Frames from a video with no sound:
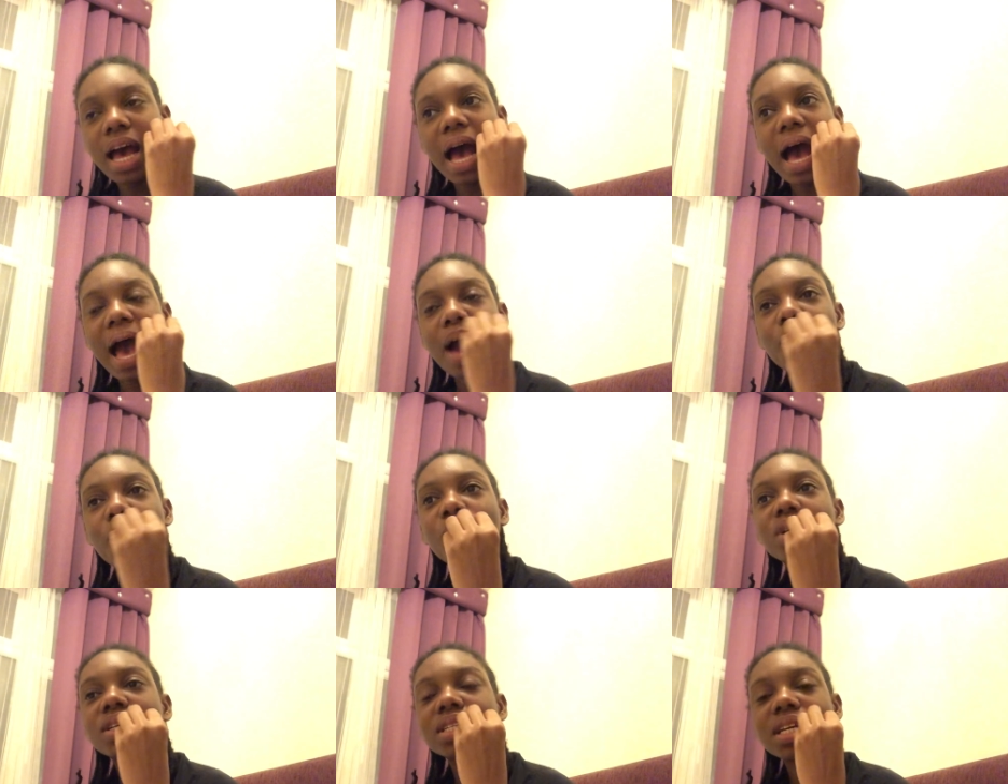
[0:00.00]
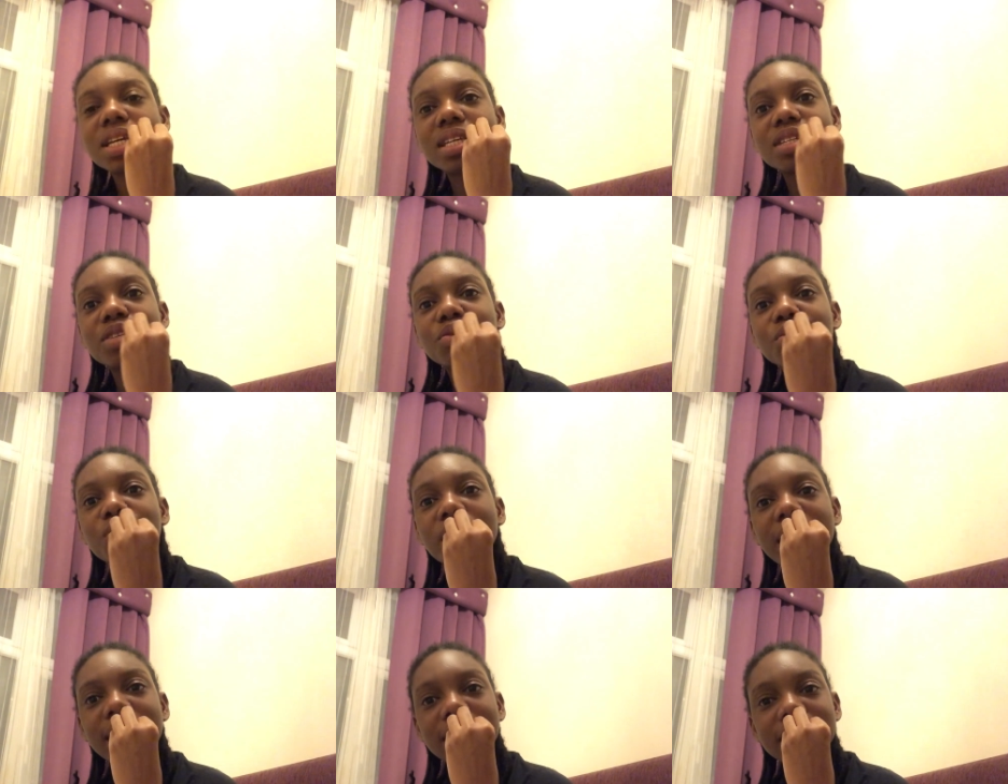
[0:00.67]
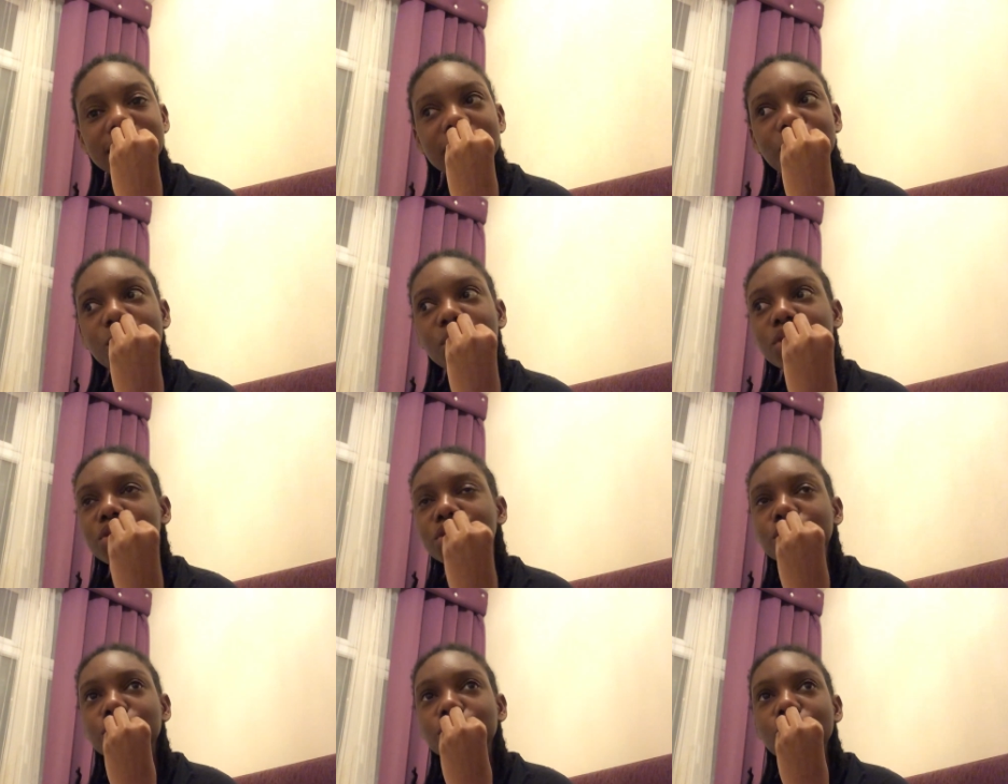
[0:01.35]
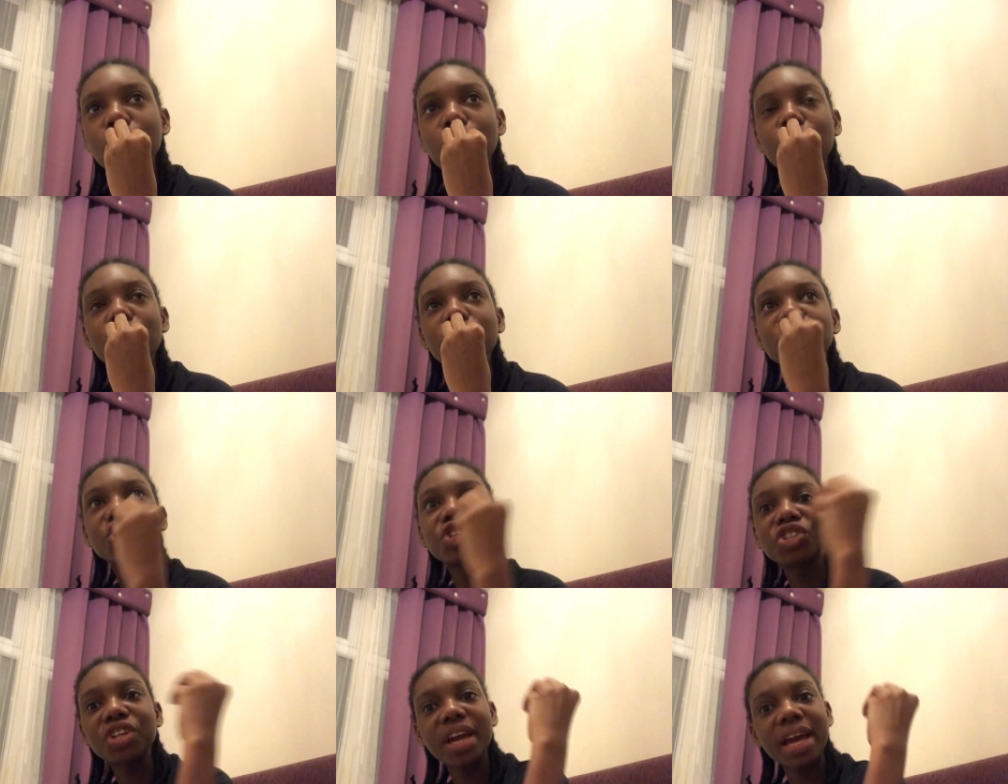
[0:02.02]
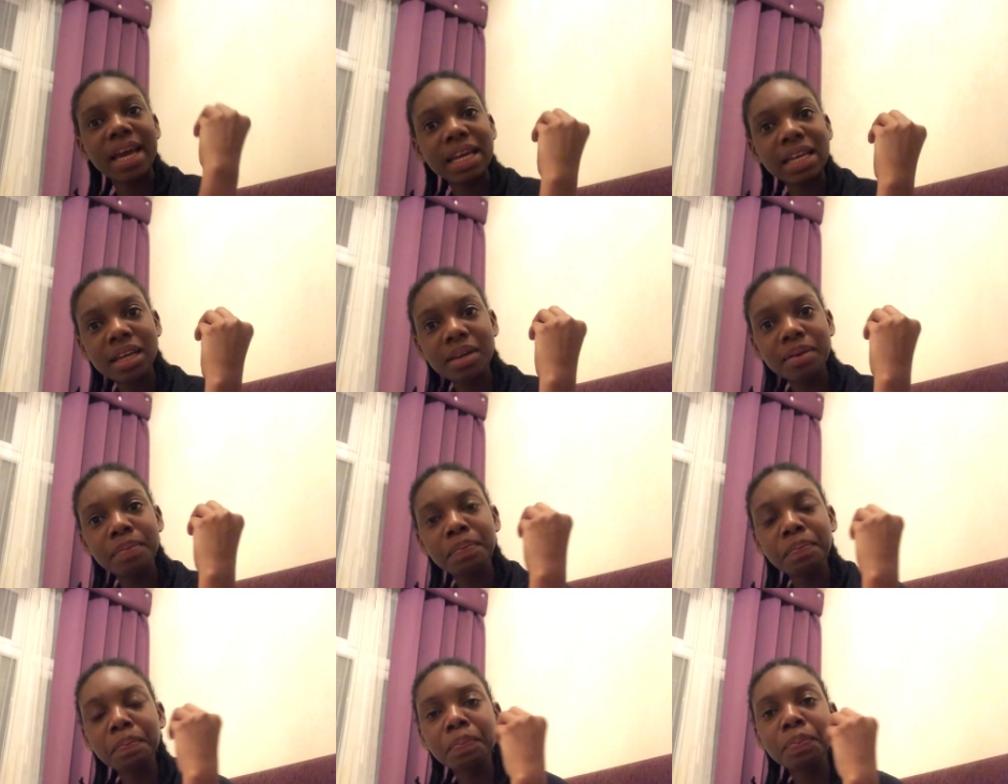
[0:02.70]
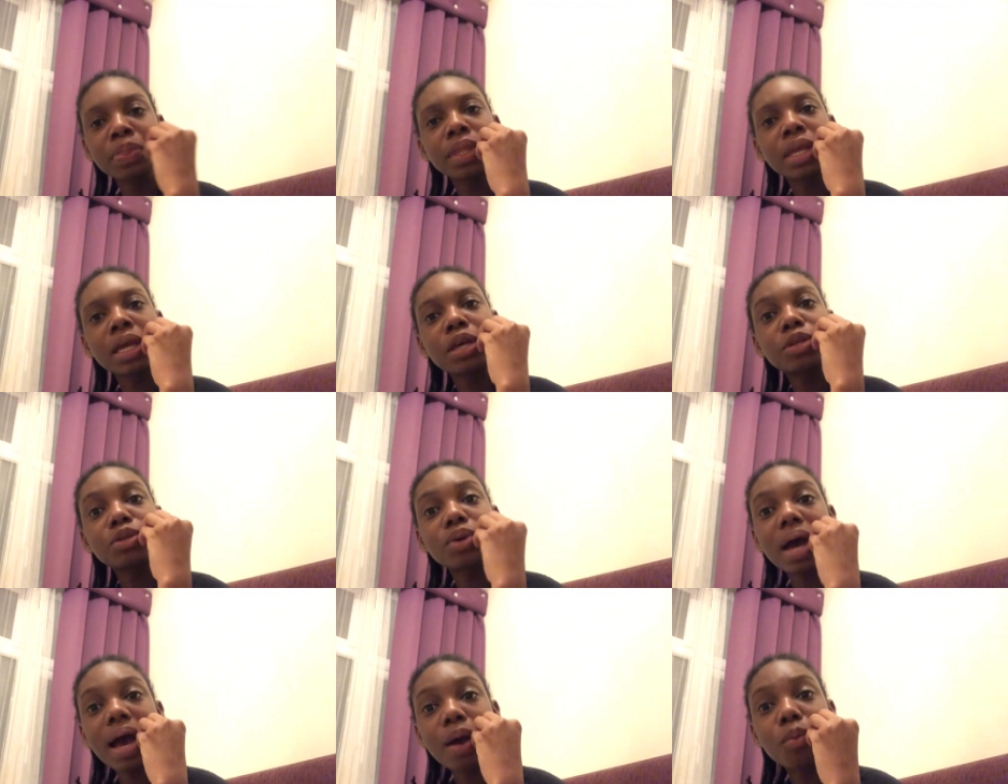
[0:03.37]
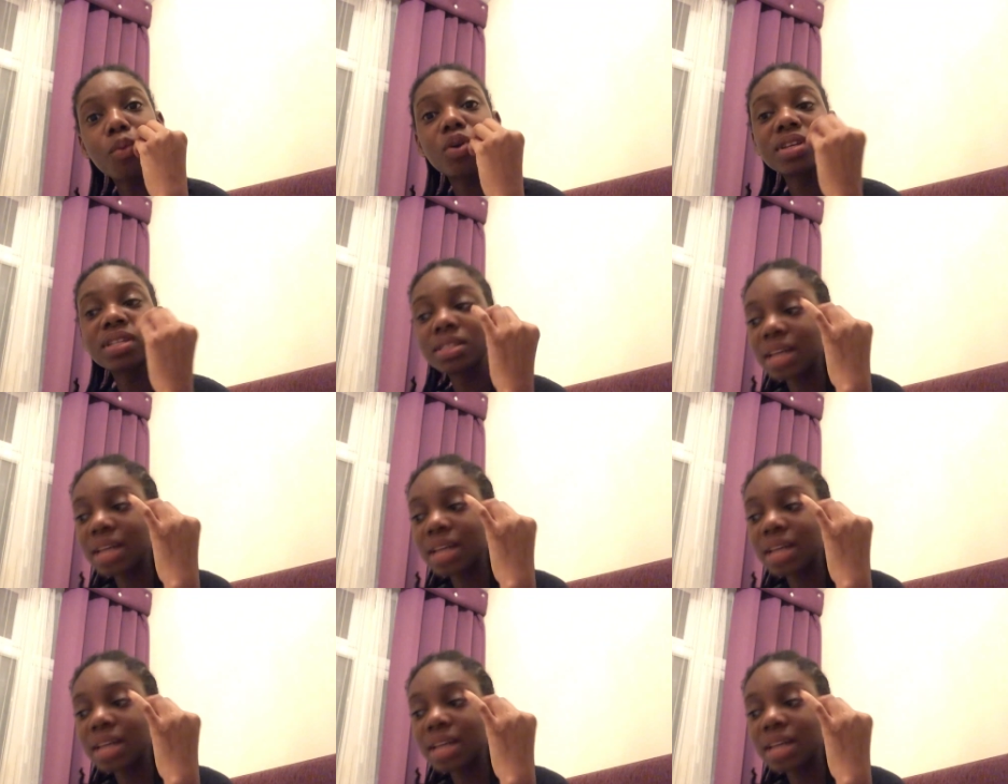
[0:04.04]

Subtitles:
I was in the rain. There was no shade. So I was